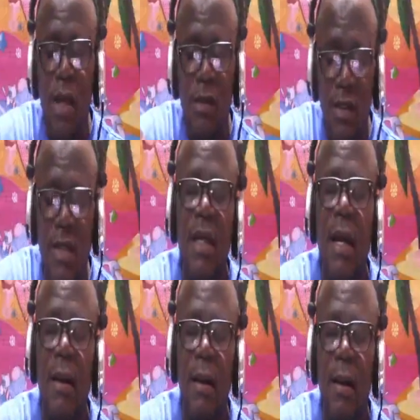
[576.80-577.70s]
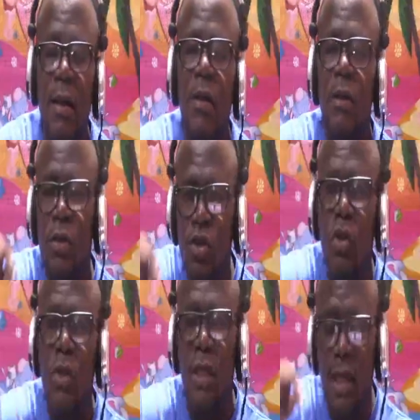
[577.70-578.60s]
Senior
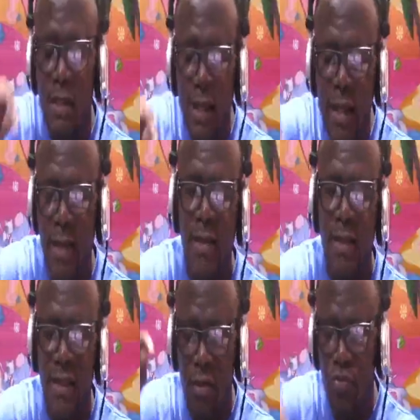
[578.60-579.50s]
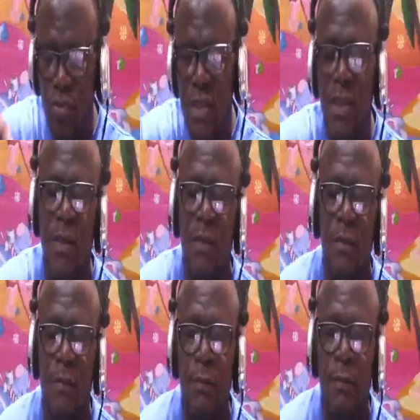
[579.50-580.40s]
should indicate the reason
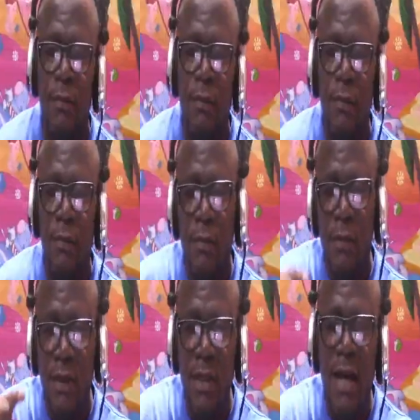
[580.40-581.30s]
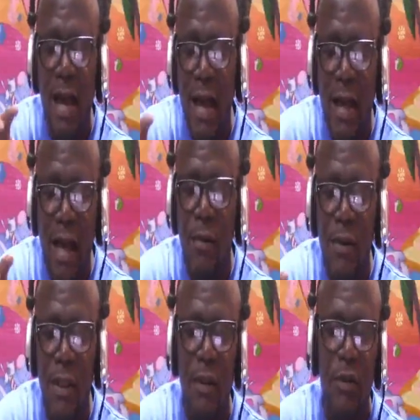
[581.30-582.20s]
that
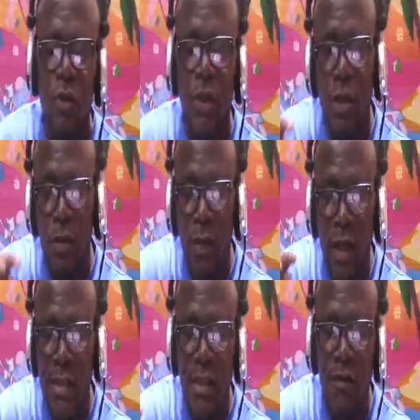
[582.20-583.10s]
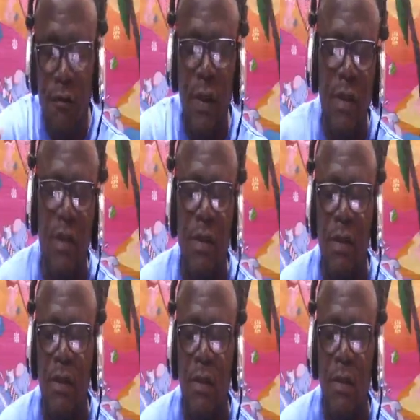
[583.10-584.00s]
accounted to the accumulating defeats
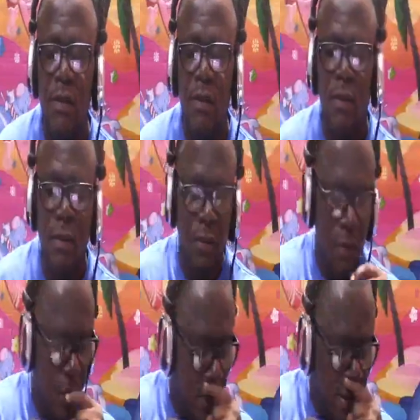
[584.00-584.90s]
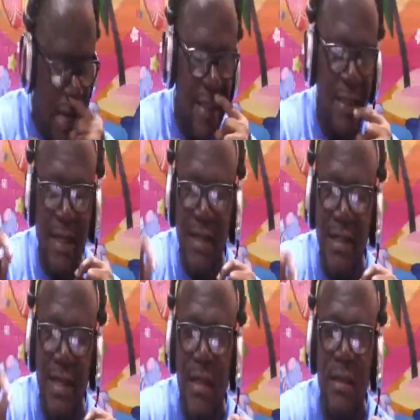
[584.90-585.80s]
that his
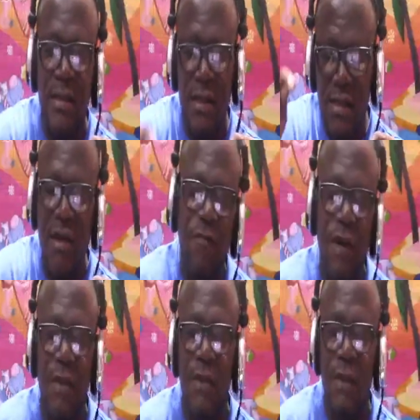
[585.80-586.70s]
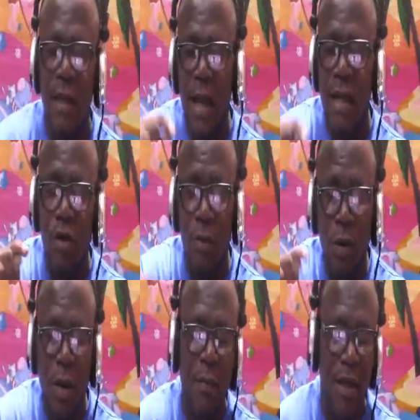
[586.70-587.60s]
son suffered at
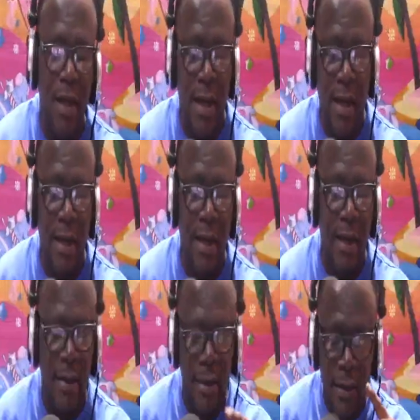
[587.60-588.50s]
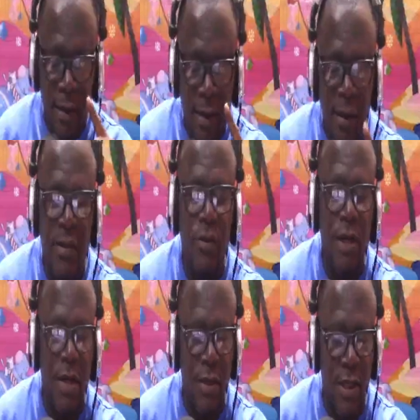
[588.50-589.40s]
Dome-Kwabenya? And listen to
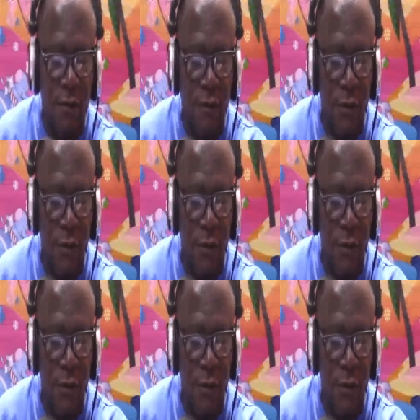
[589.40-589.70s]
Adwoa Safo.